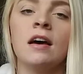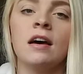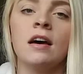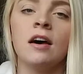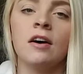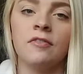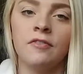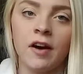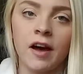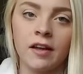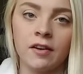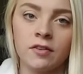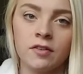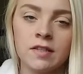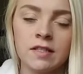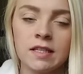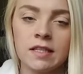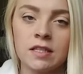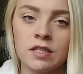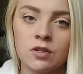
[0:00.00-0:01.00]
of
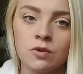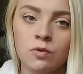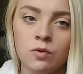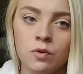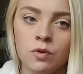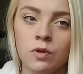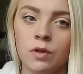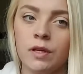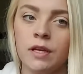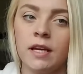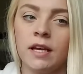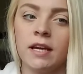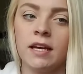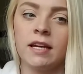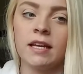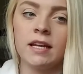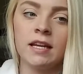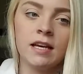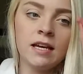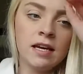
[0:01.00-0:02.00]
finals and school,
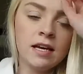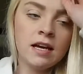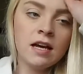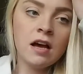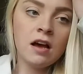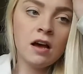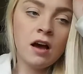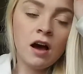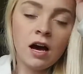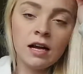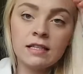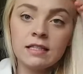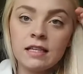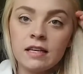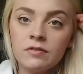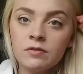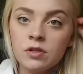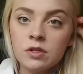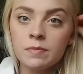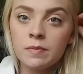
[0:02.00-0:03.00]
and honestly
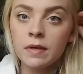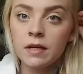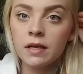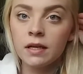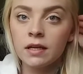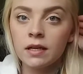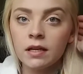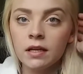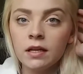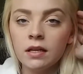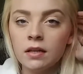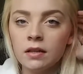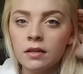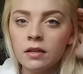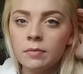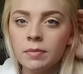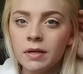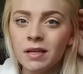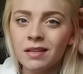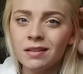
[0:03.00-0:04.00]
I've just been a
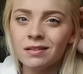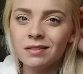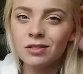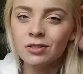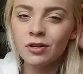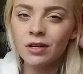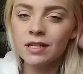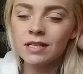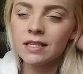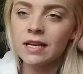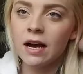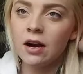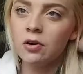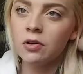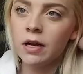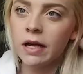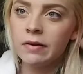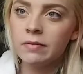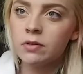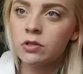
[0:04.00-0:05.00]
little bit stressed
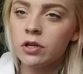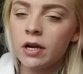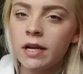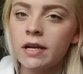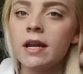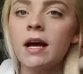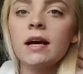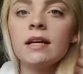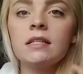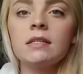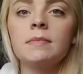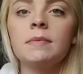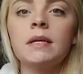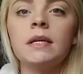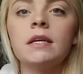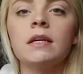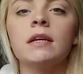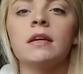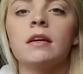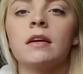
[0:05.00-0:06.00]
out. I've been trying not to
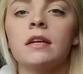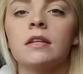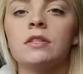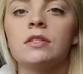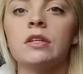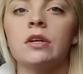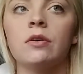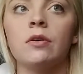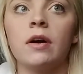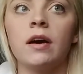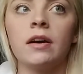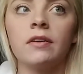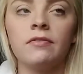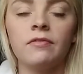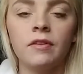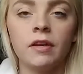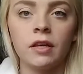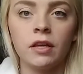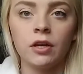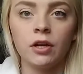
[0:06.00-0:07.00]
be, and so I
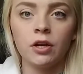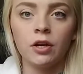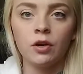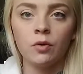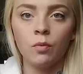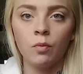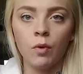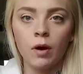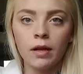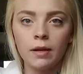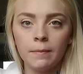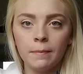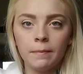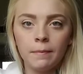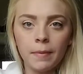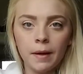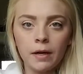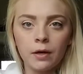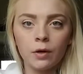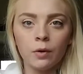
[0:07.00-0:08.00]
figured what
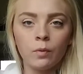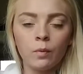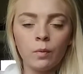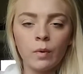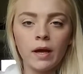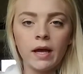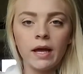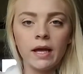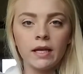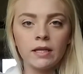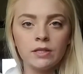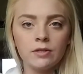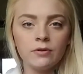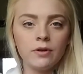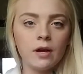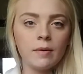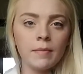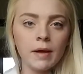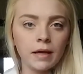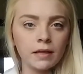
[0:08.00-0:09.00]
better way to
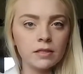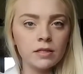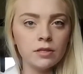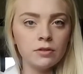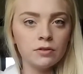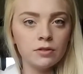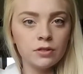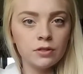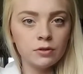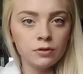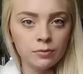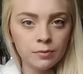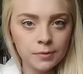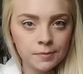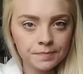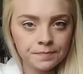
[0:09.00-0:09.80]
come back to YouTube